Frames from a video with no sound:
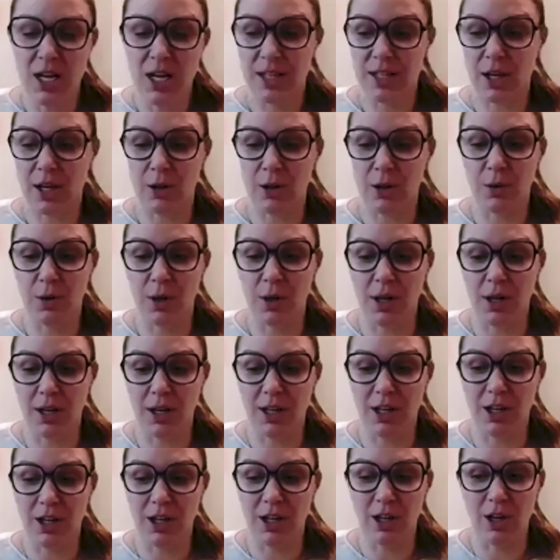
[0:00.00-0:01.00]
So,
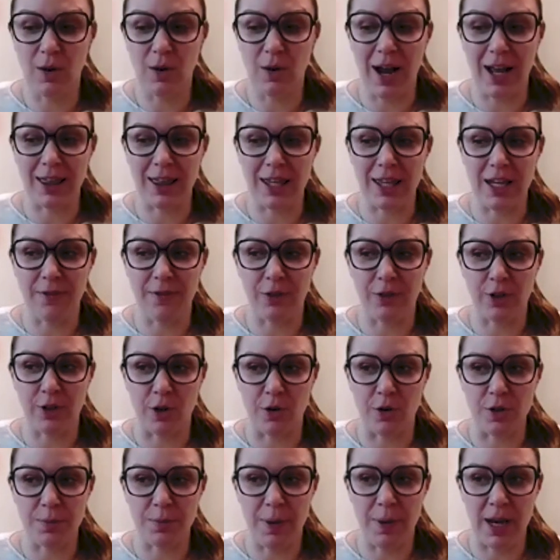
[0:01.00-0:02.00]
you know, I think for
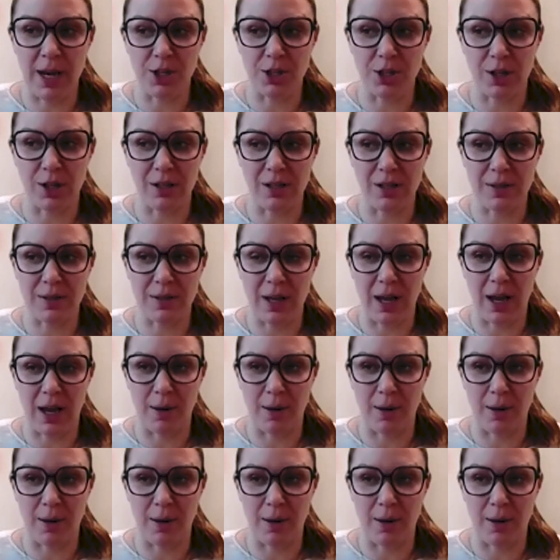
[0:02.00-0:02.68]
those patients,